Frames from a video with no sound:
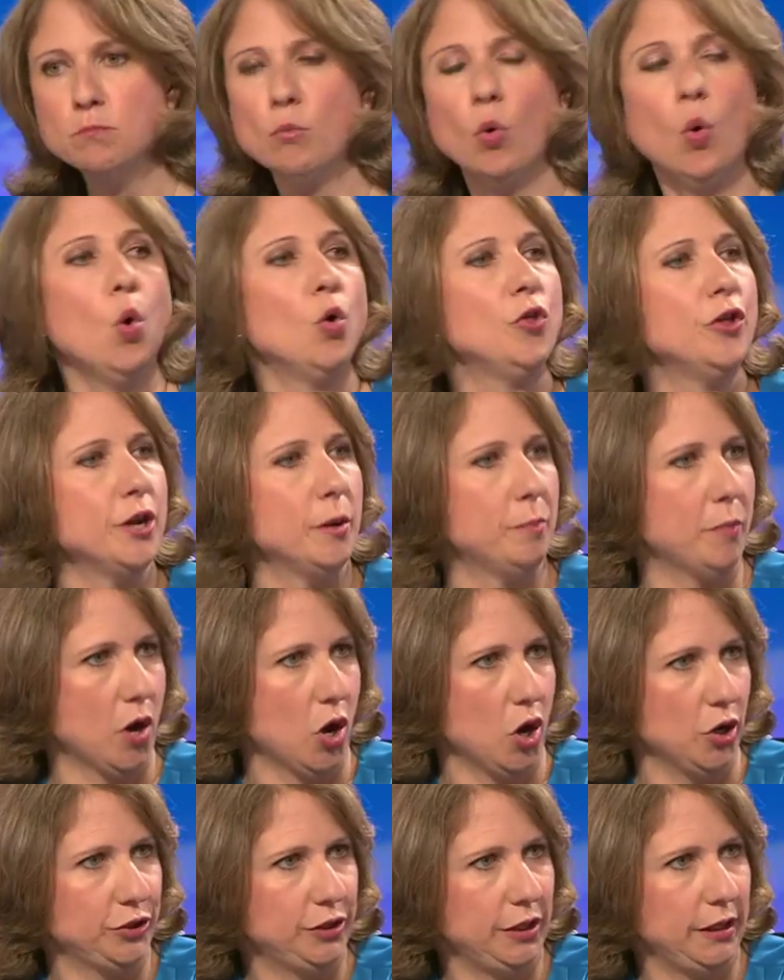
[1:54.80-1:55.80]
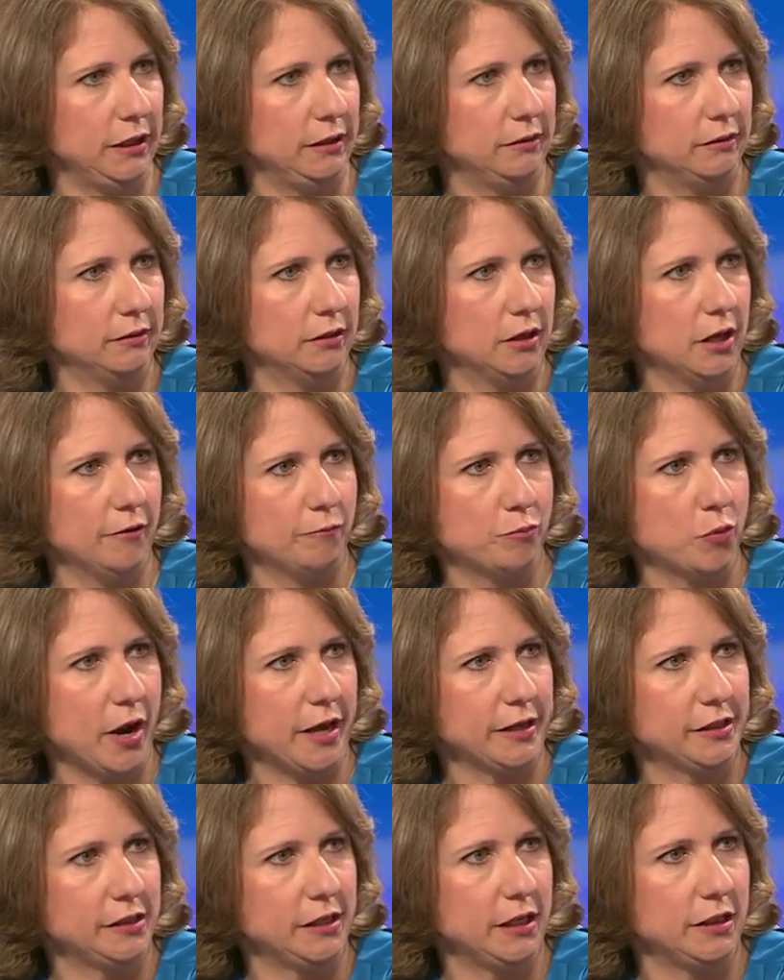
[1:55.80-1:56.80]
more than a party of
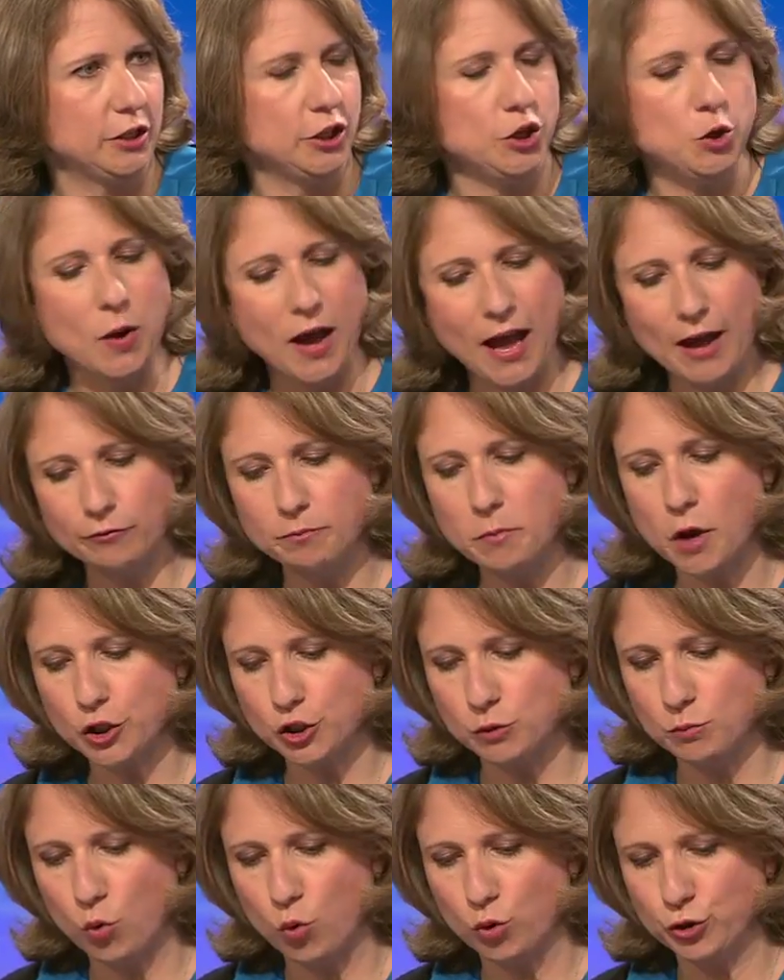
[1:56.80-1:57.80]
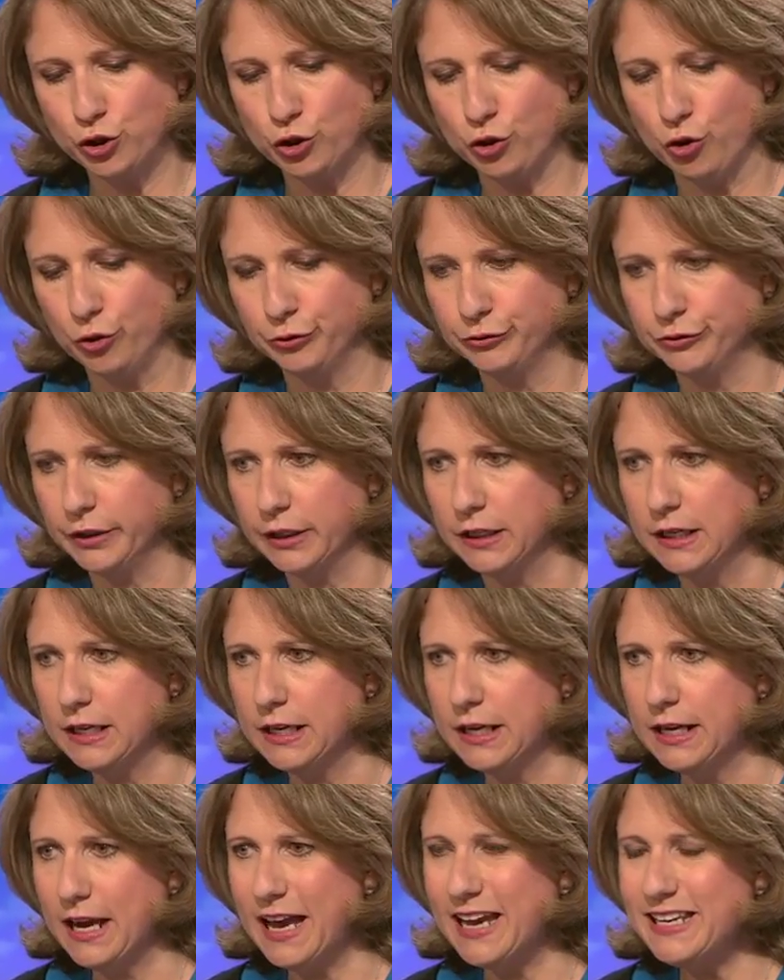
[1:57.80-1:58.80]
Brexit, that you have much more to offer.
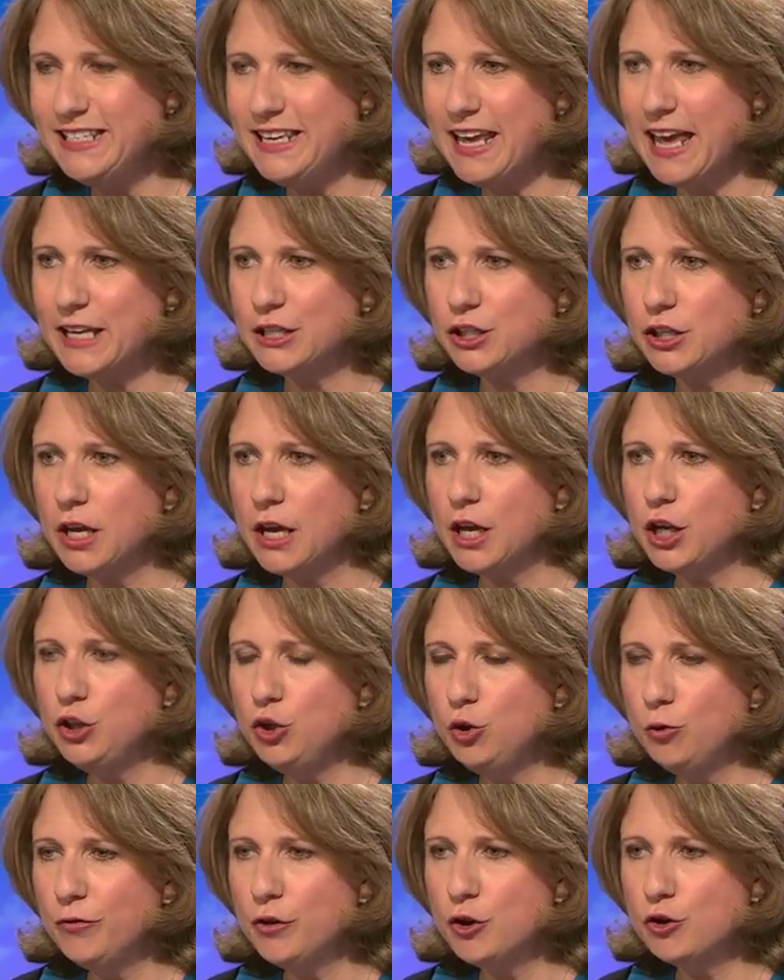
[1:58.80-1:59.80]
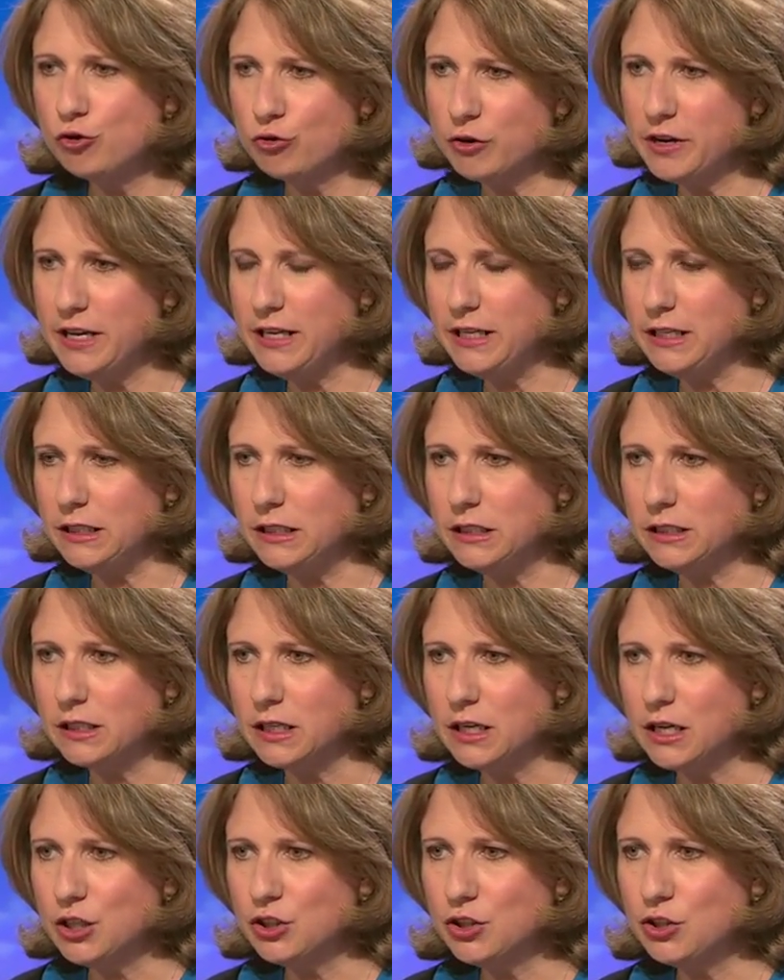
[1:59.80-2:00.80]
And yet you've agreed
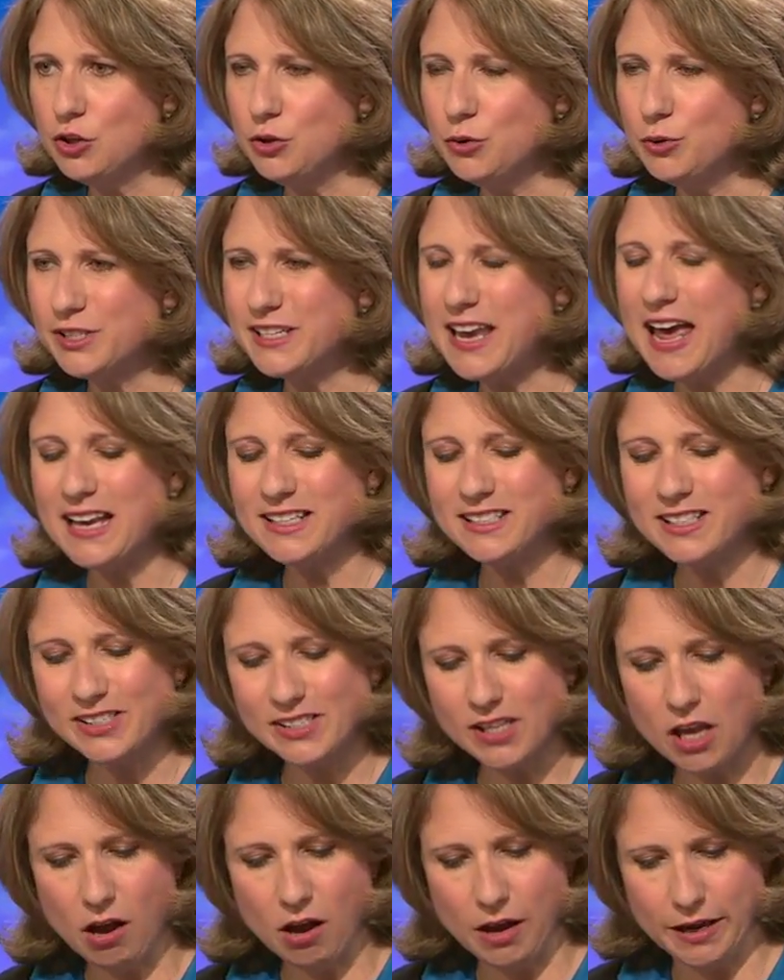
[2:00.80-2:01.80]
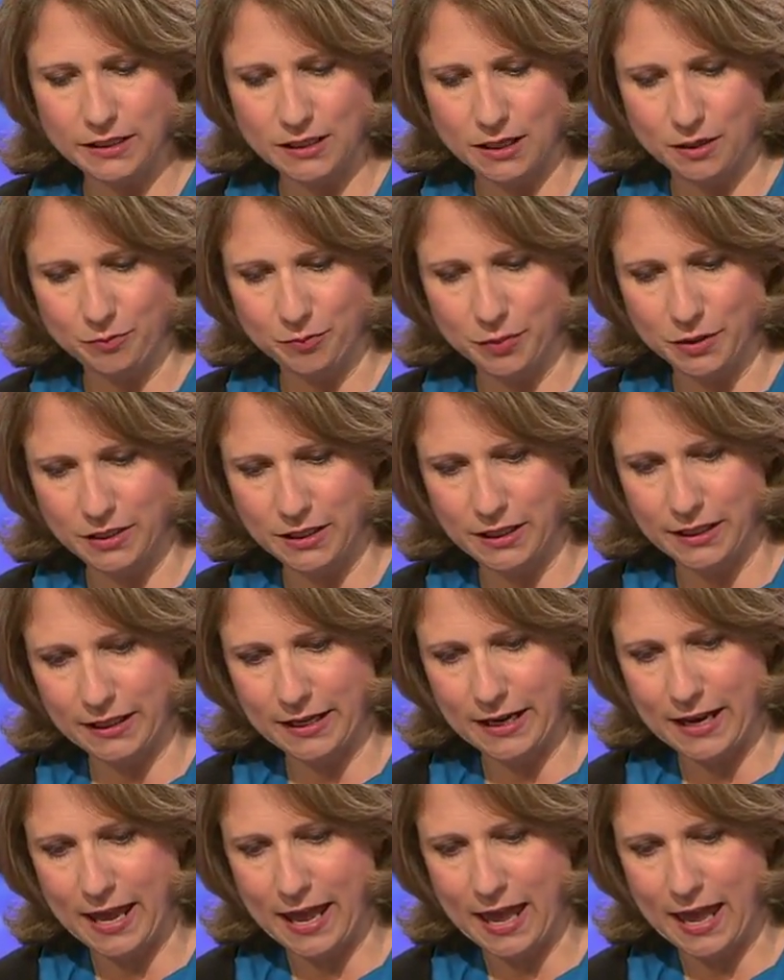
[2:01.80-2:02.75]
to stand aside in particular